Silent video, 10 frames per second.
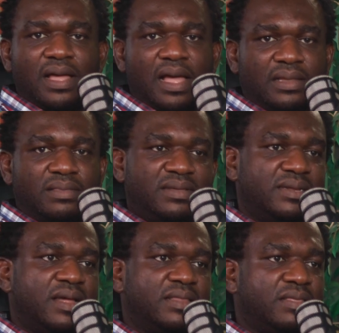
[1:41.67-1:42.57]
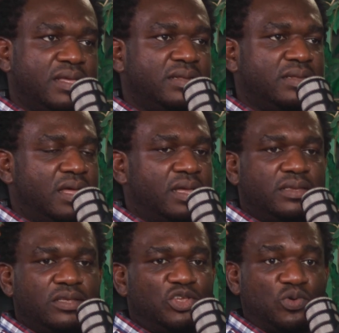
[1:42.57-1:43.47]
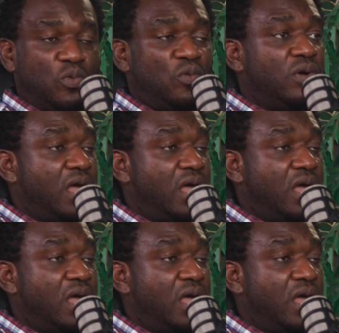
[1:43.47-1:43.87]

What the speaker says: and these are things that you,